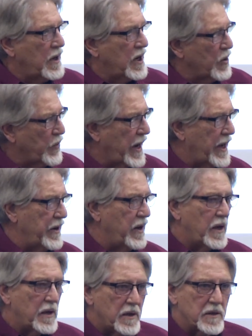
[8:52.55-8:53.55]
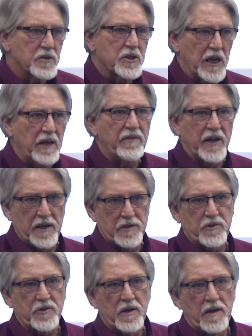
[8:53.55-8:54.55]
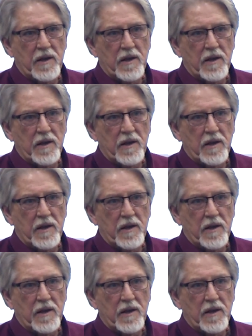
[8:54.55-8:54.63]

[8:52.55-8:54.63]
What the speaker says: around sea vents